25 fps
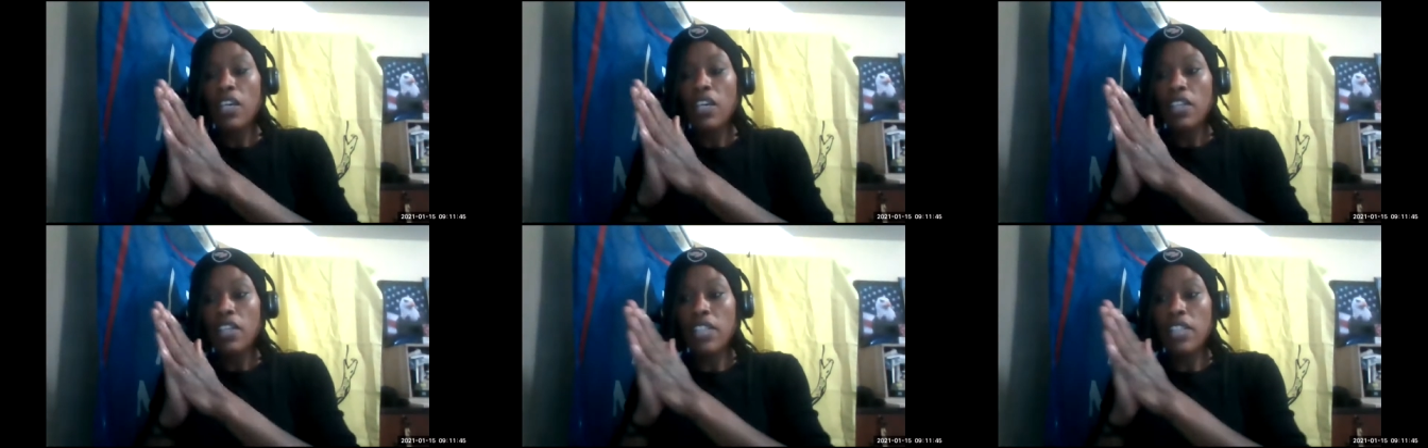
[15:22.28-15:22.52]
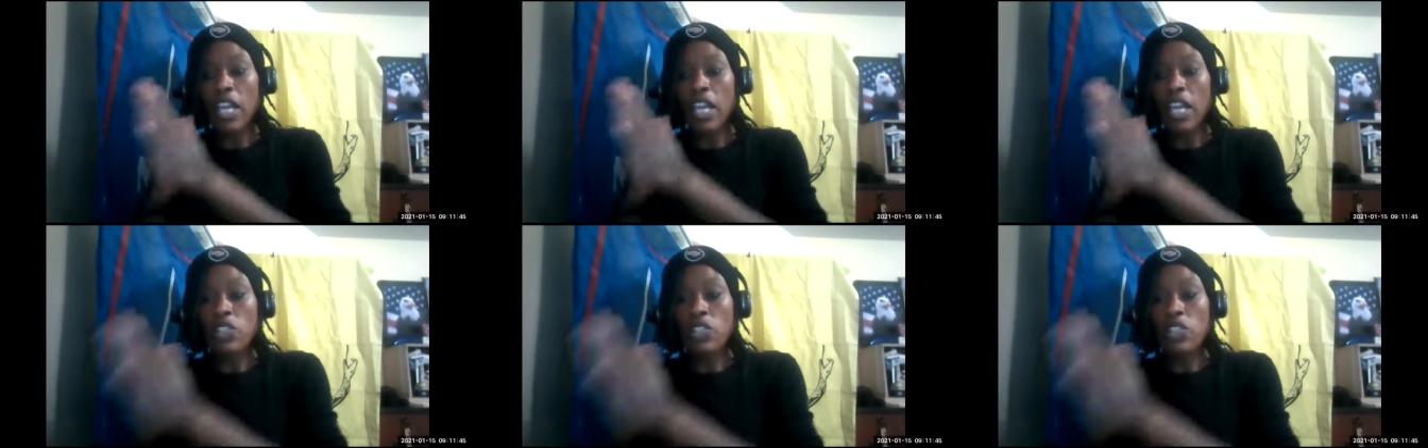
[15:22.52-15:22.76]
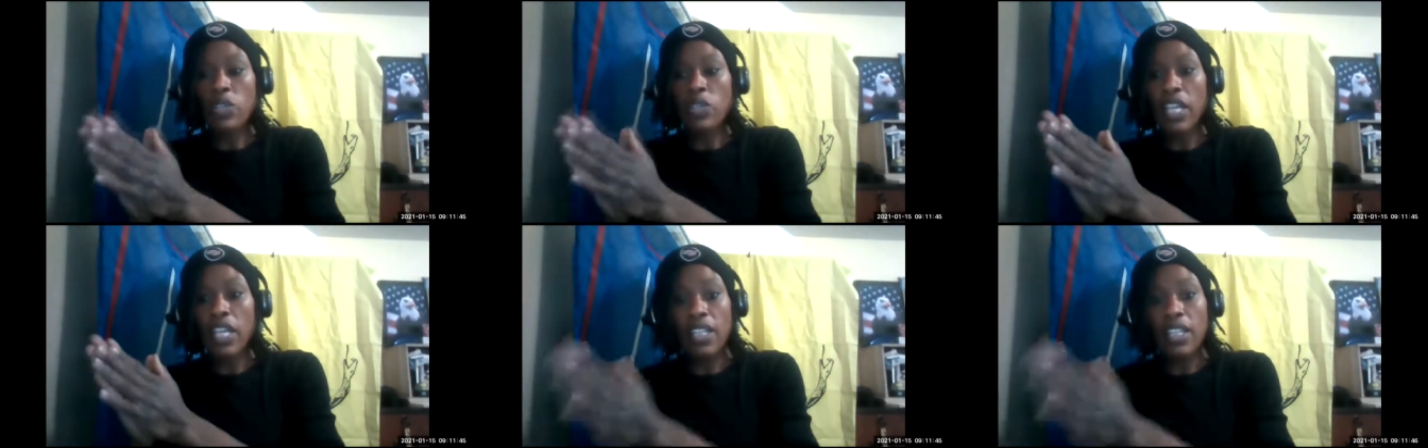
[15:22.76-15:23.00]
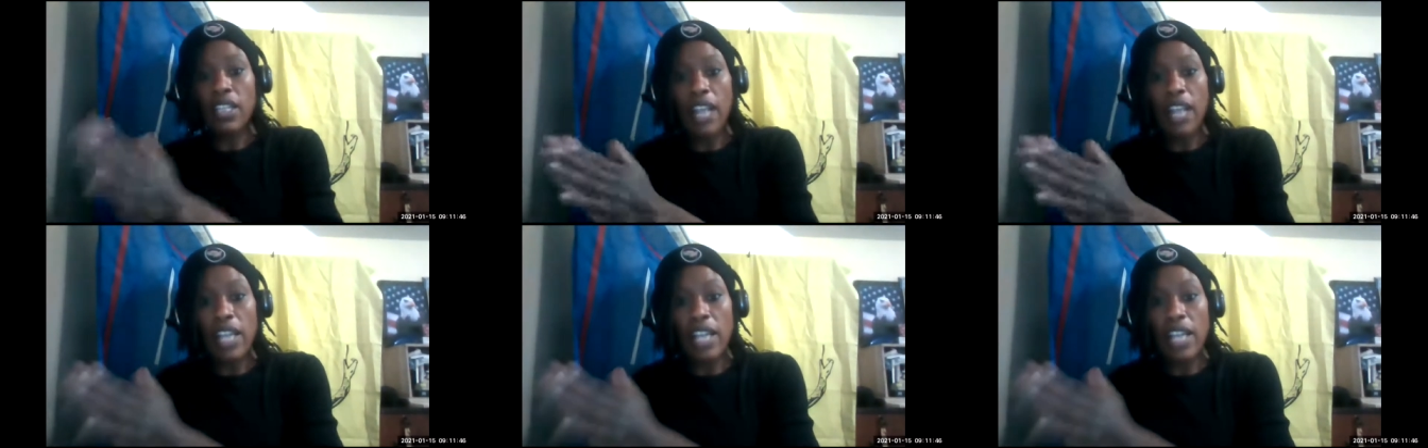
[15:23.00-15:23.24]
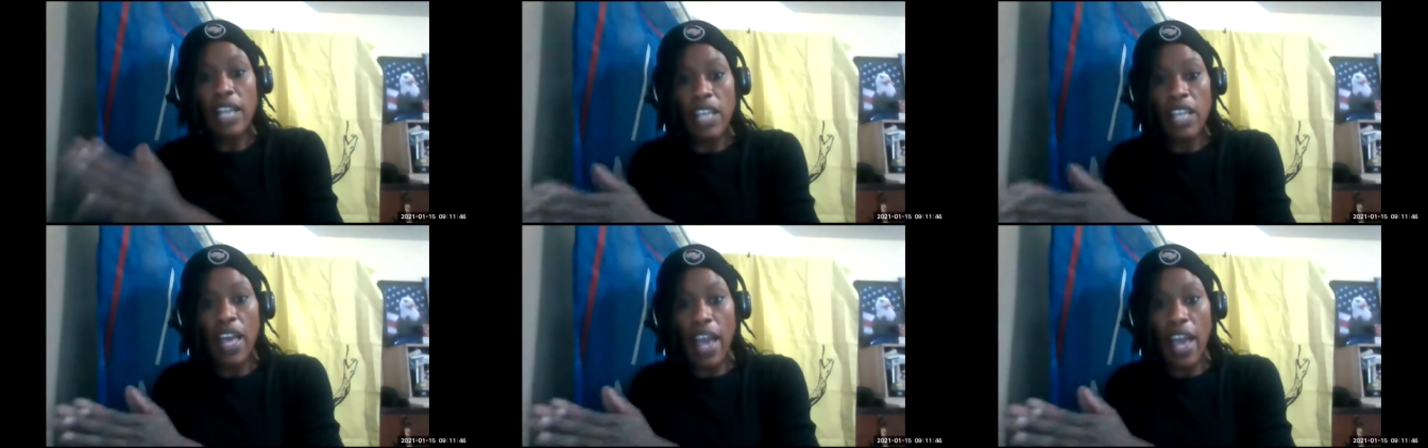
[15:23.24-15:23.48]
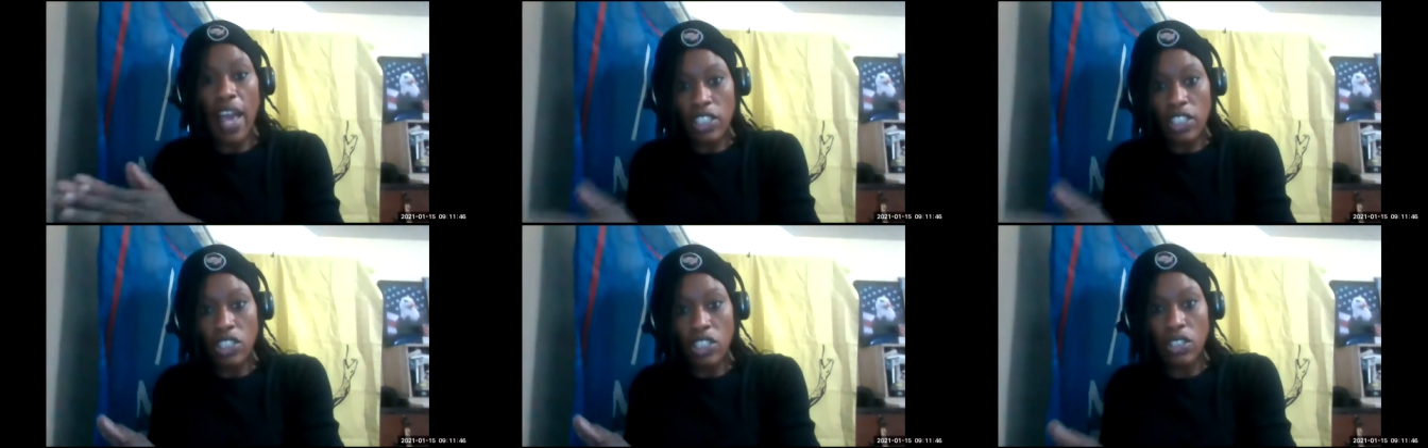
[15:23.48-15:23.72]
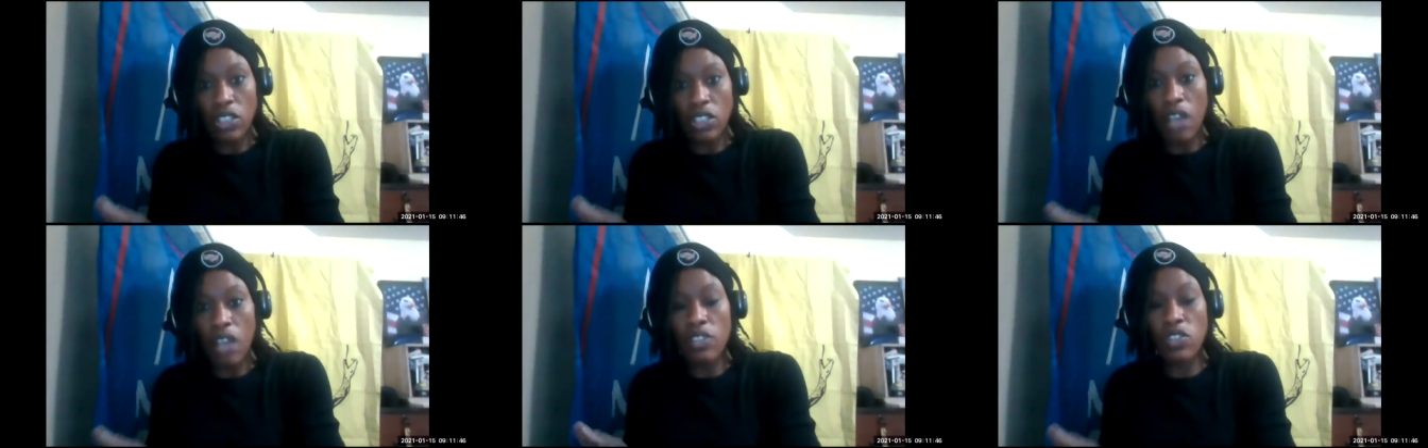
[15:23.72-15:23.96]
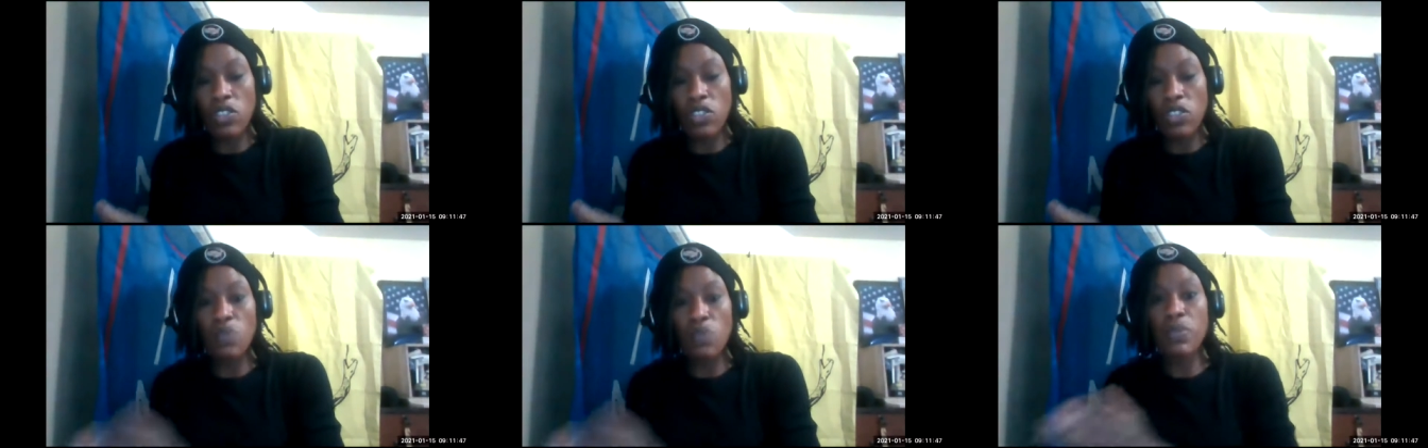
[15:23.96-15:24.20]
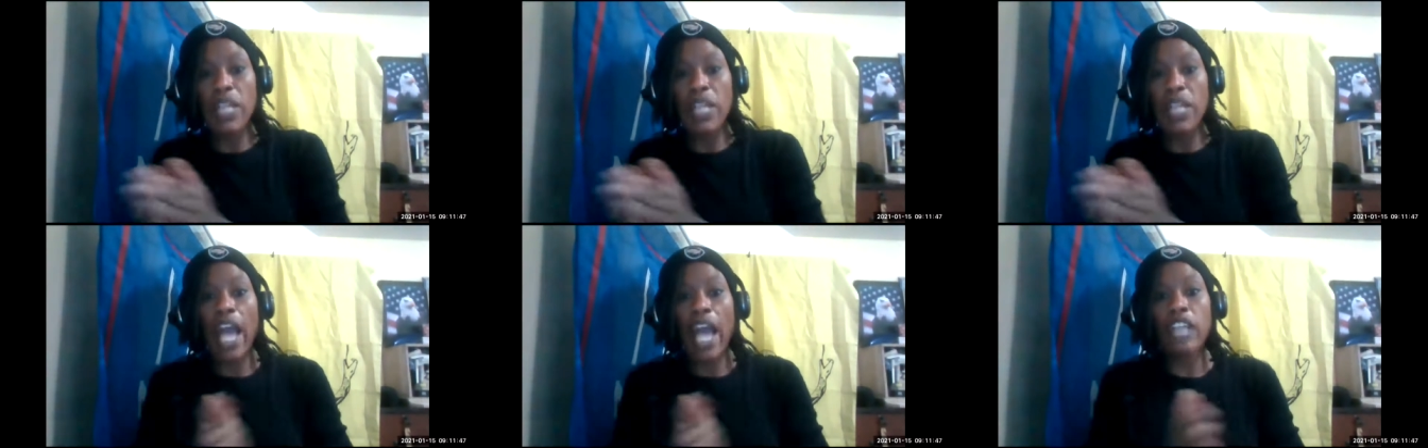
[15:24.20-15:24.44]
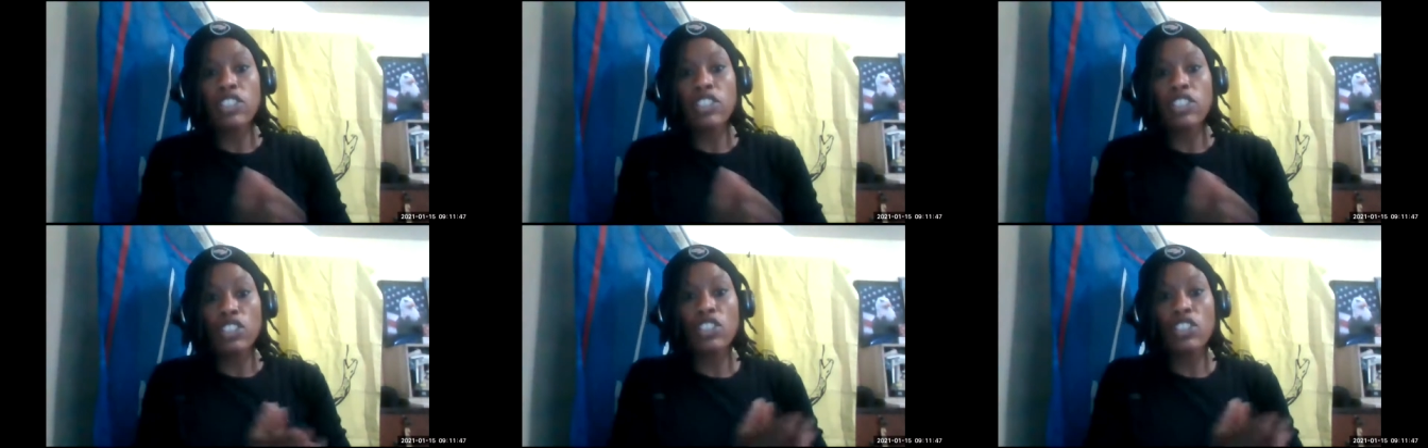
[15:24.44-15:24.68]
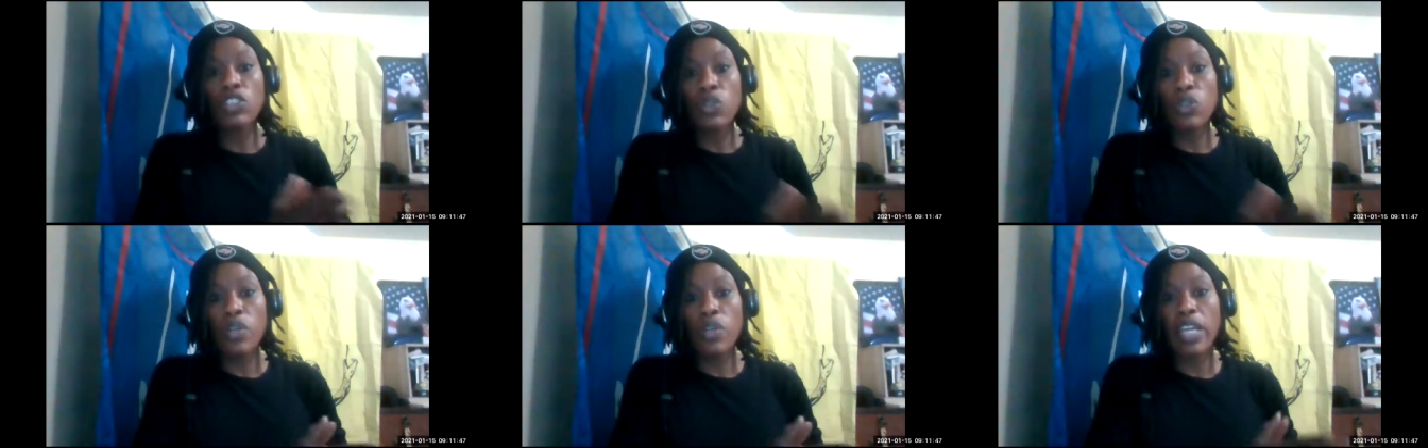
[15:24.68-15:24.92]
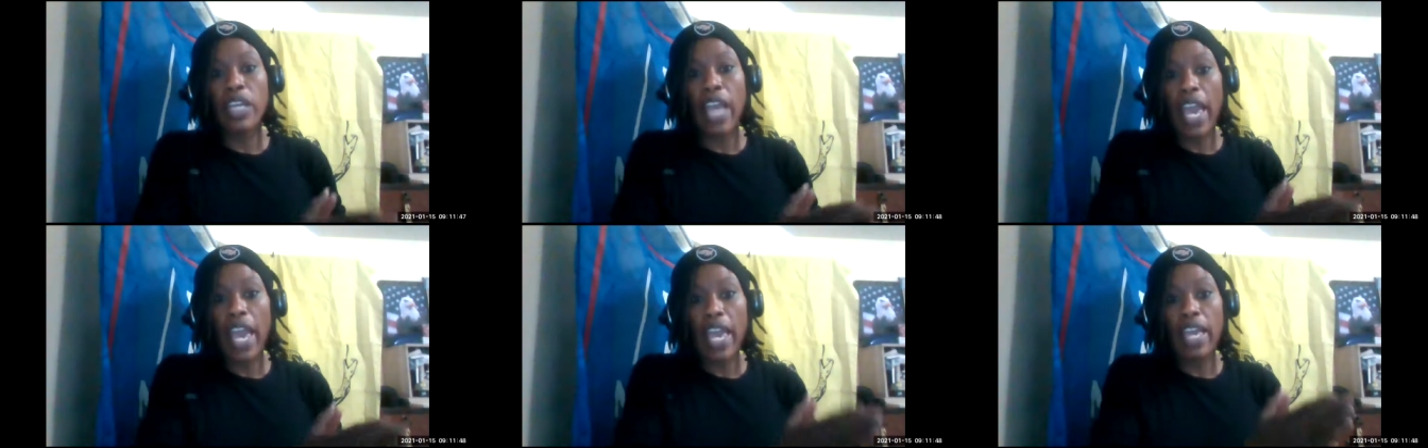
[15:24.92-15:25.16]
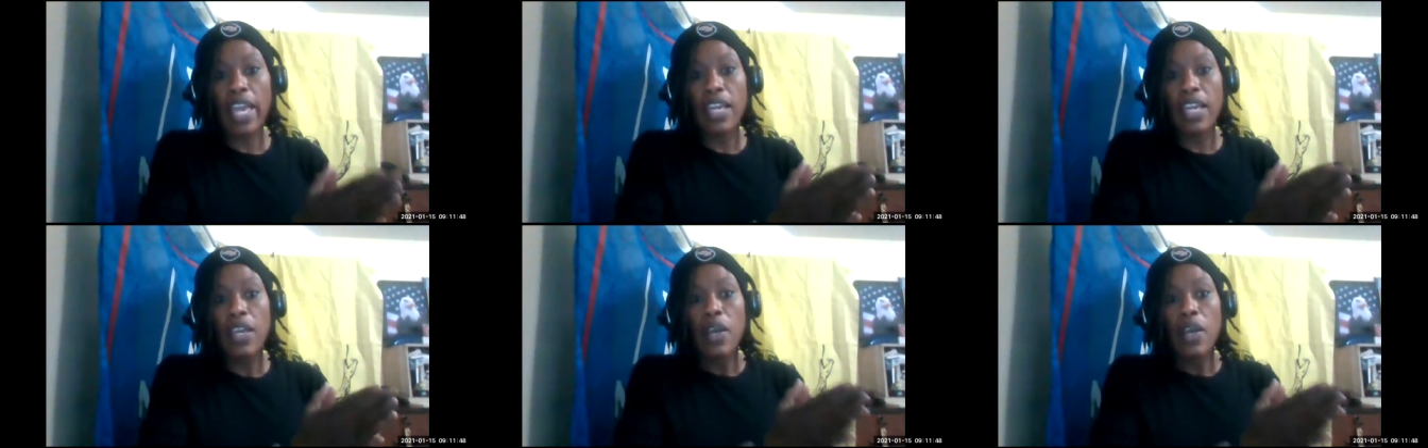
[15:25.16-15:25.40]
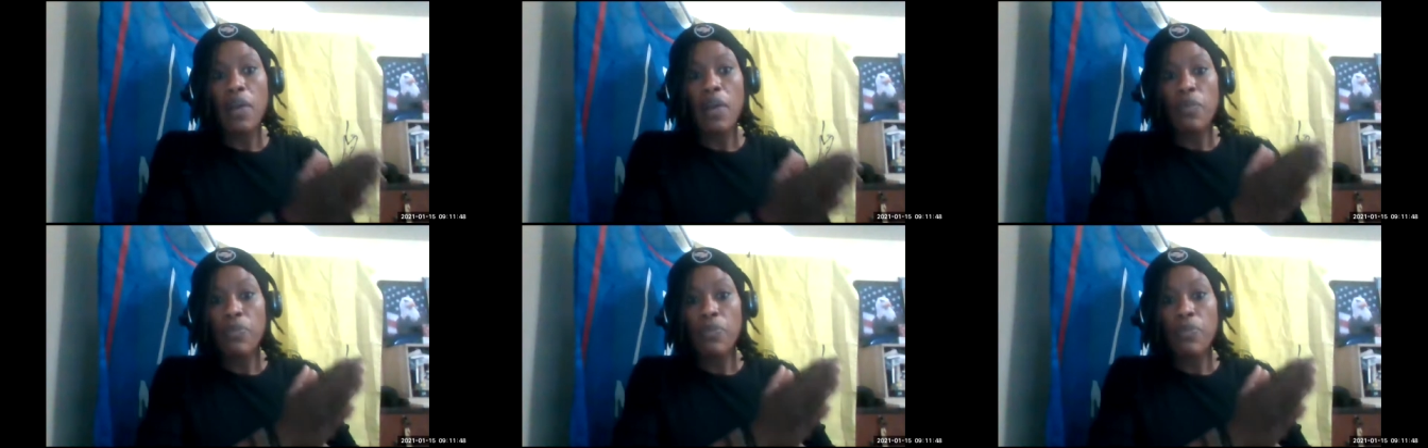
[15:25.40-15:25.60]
not doing a class action lawsuit, but actually doing a